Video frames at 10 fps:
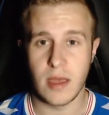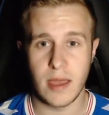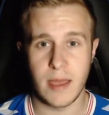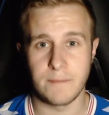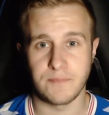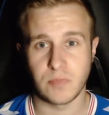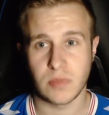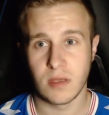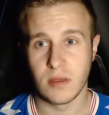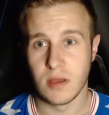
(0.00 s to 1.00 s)

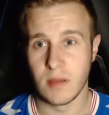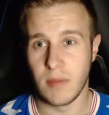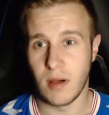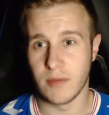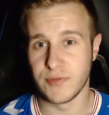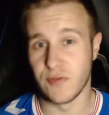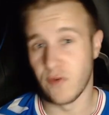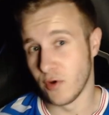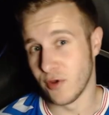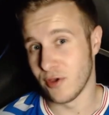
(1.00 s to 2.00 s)
But
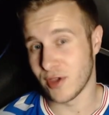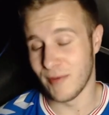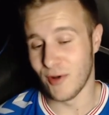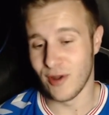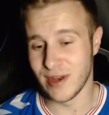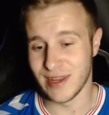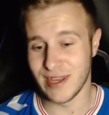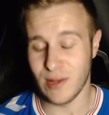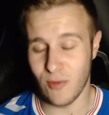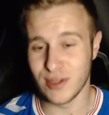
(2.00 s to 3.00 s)
Defoe now coming on,
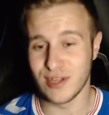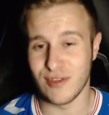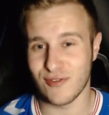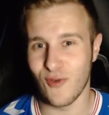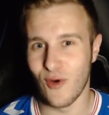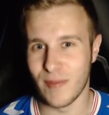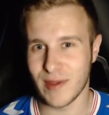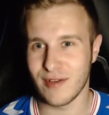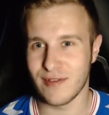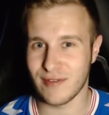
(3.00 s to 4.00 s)
he'd have wanted to score,
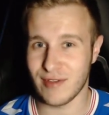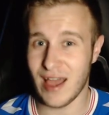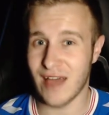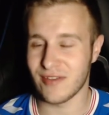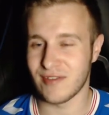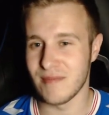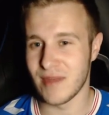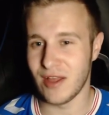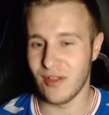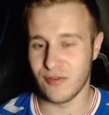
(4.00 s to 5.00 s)
because after seeing
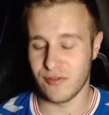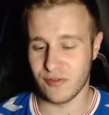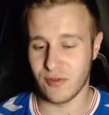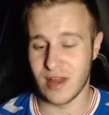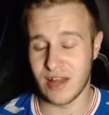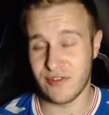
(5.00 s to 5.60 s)
Morelos score a